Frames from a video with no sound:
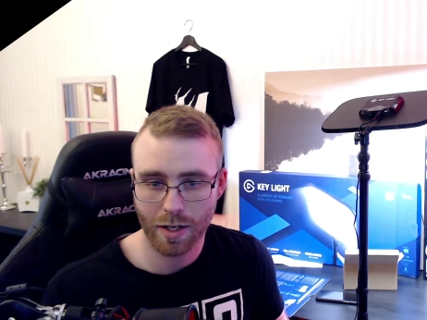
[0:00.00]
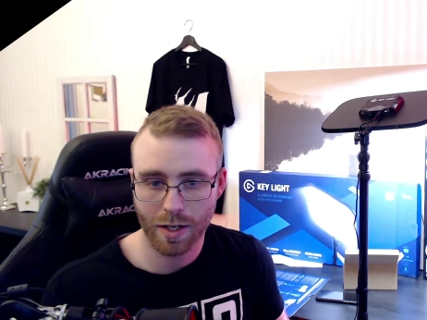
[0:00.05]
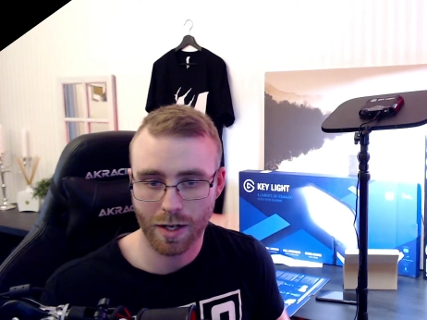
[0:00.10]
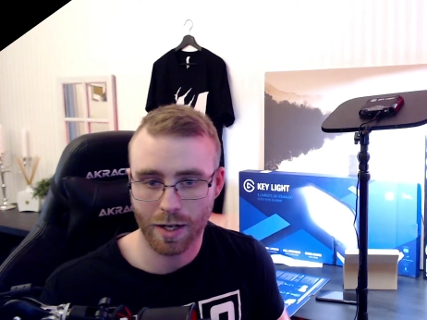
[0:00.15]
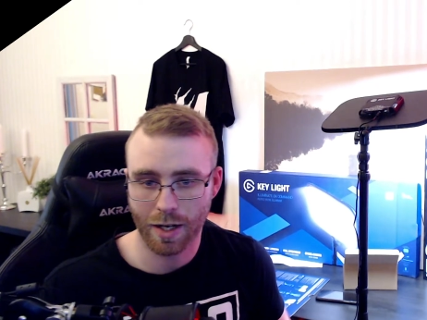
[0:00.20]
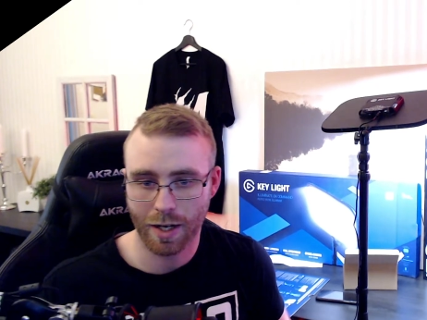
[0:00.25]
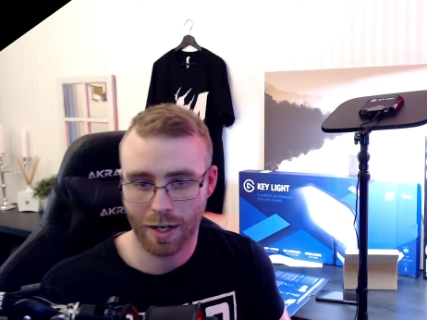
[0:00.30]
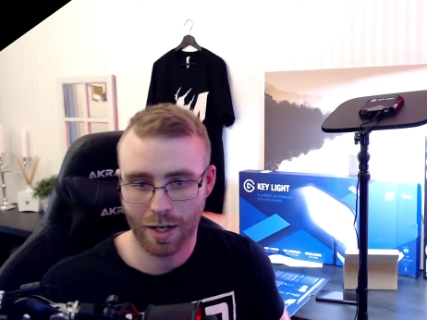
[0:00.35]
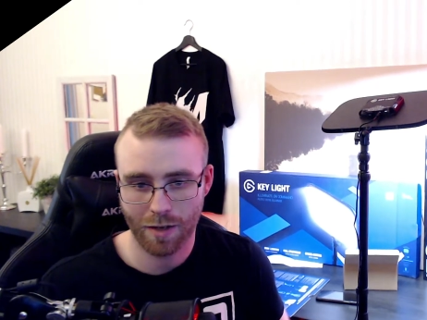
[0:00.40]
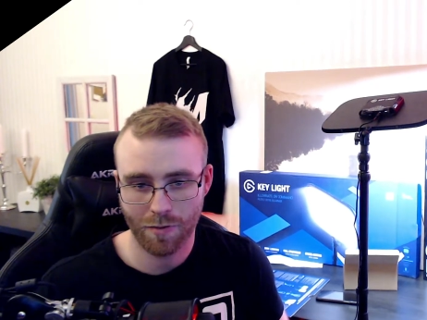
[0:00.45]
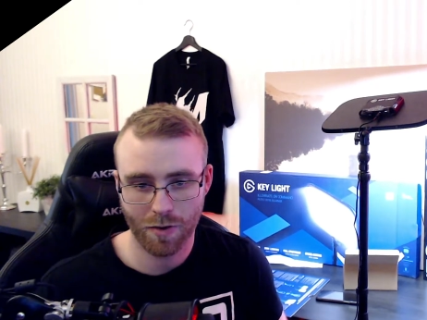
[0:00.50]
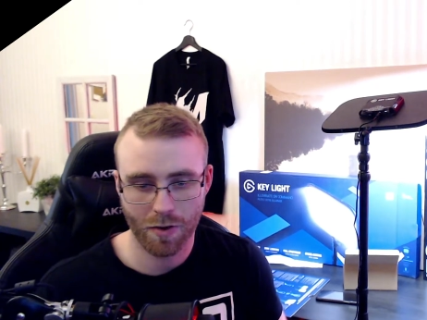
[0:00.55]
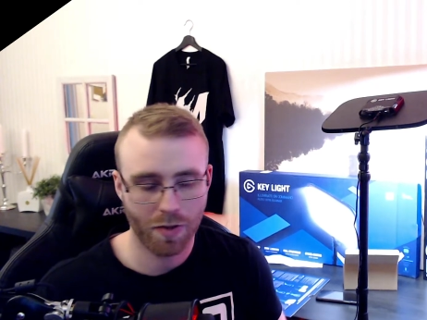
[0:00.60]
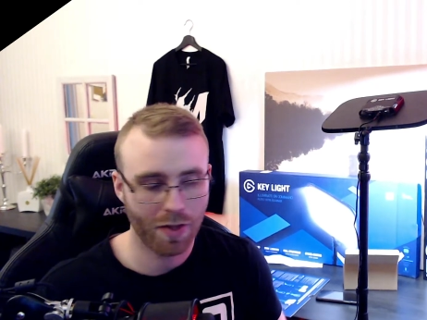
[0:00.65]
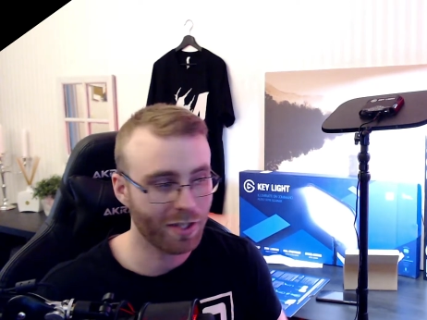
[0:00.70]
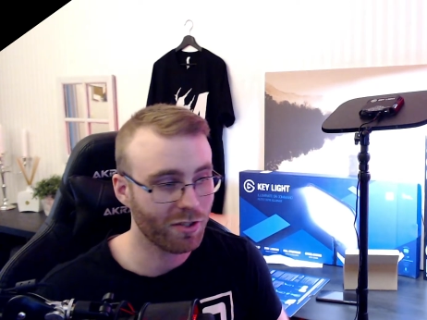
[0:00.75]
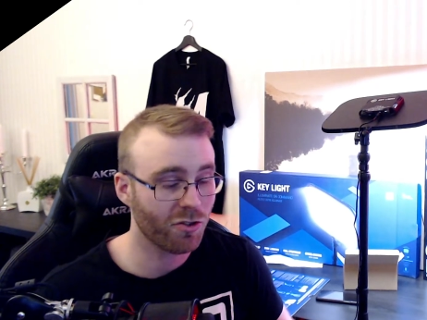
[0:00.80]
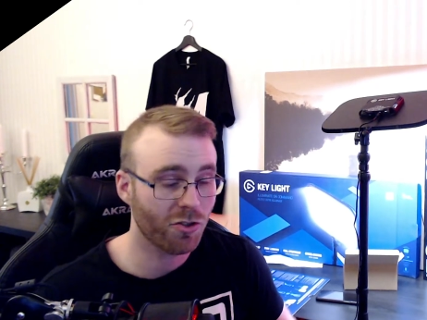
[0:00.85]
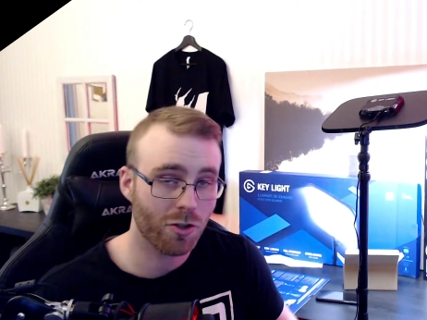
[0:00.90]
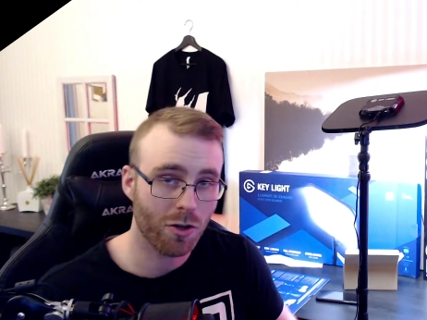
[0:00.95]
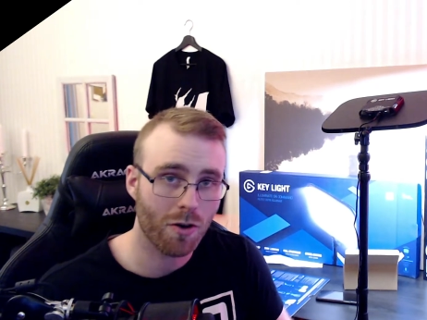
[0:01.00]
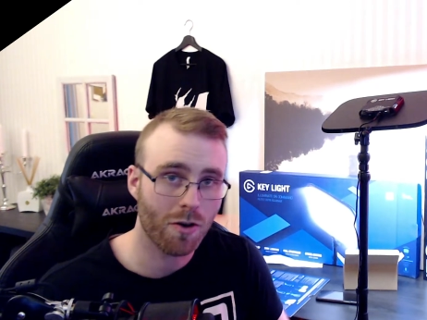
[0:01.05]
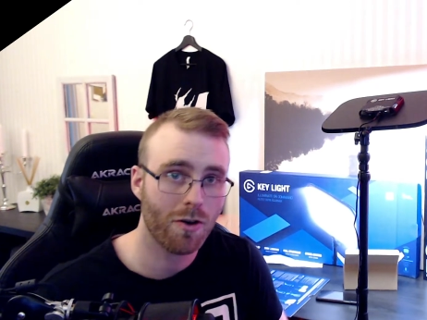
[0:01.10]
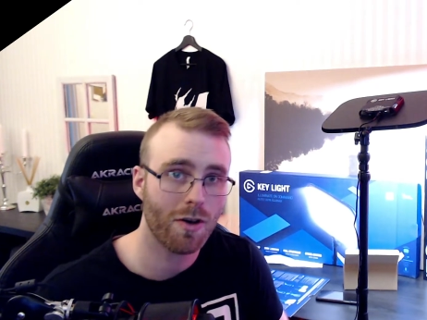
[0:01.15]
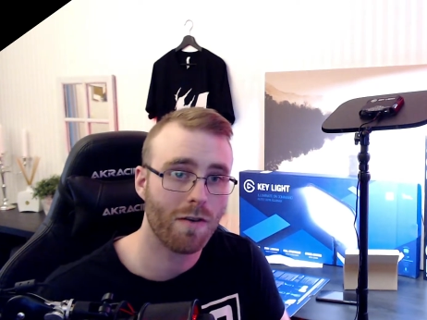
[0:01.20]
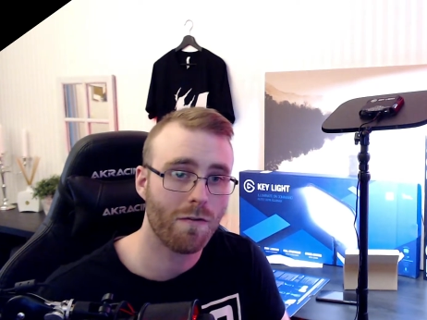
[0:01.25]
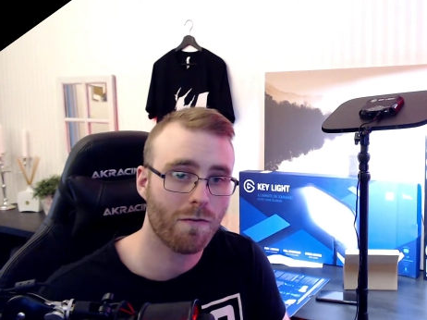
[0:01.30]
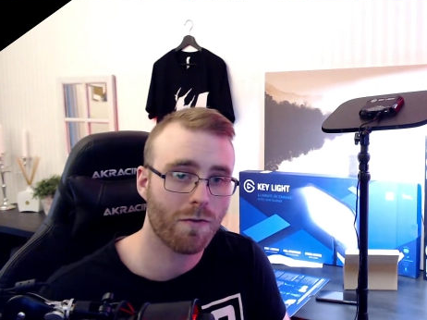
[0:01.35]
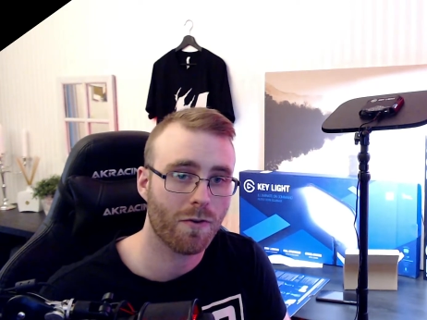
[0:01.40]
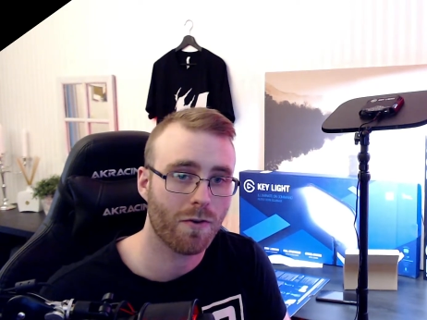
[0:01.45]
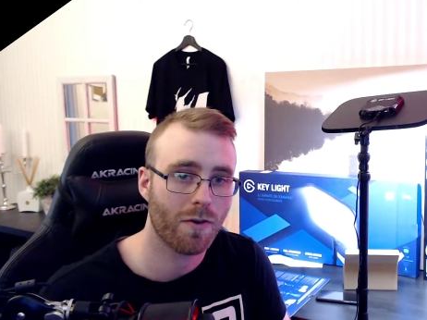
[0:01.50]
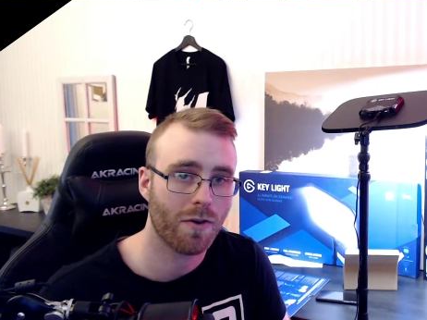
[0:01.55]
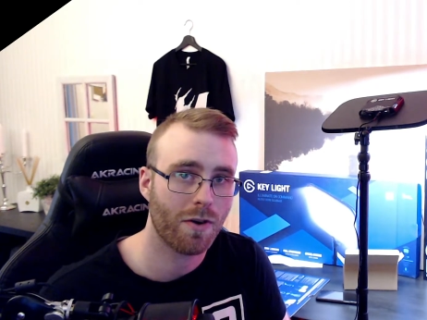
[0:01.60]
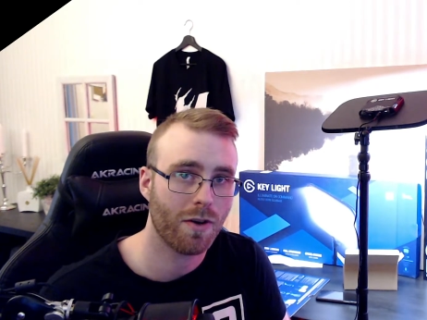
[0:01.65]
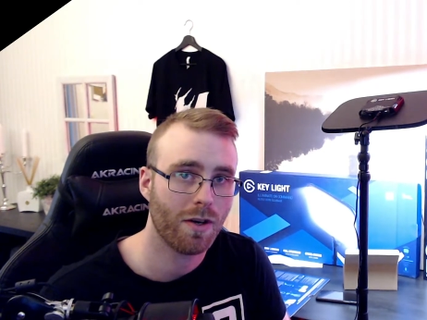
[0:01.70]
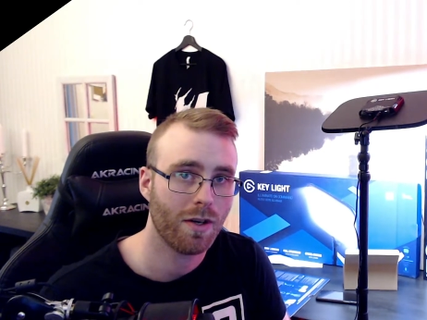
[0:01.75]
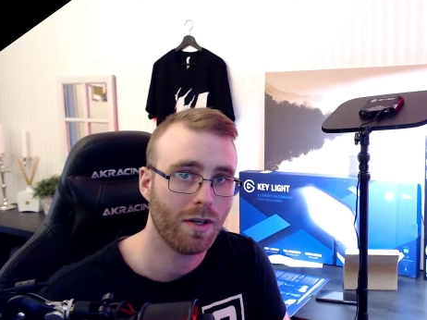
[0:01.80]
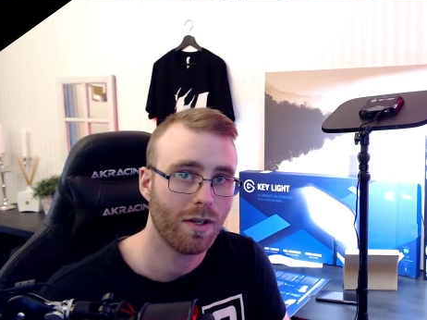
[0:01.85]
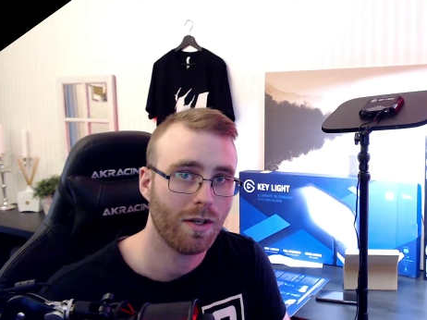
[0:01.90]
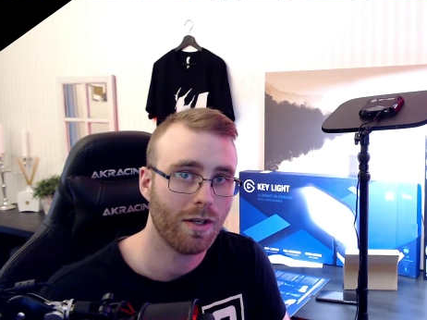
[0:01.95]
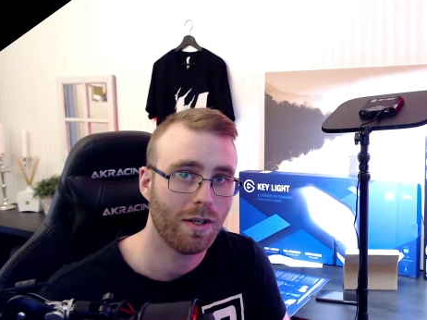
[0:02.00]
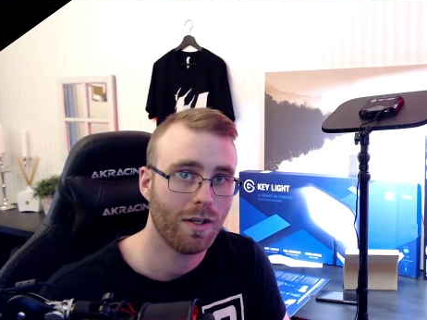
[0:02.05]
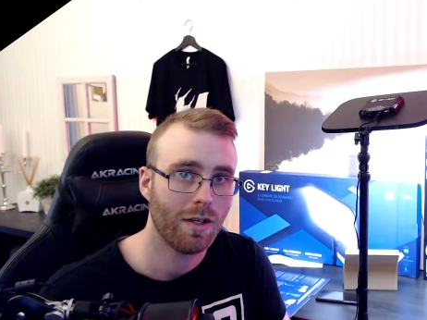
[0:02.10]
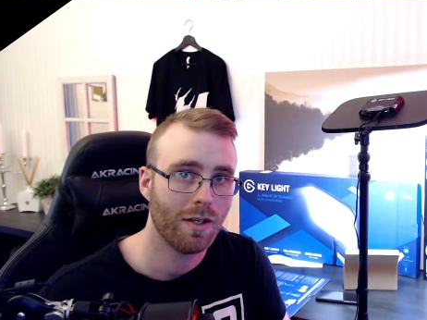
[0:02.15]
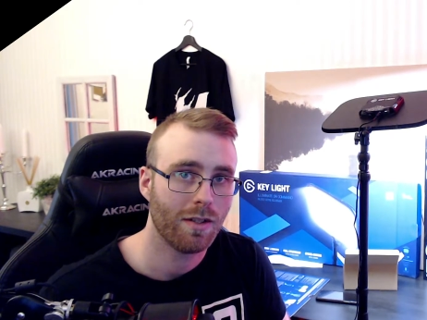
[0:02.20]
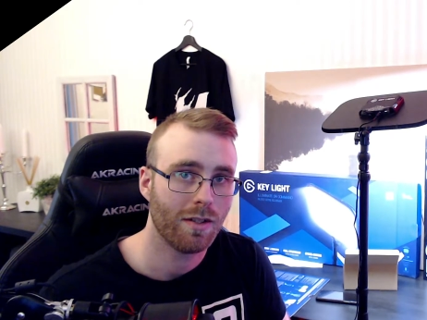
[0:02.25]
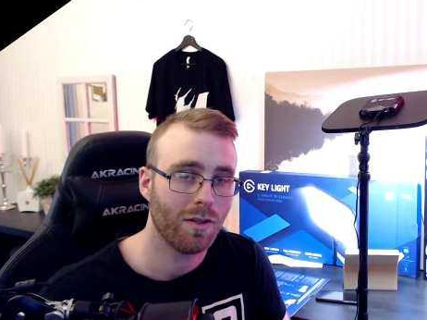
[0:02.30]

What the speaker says: I have everything. Sorry for the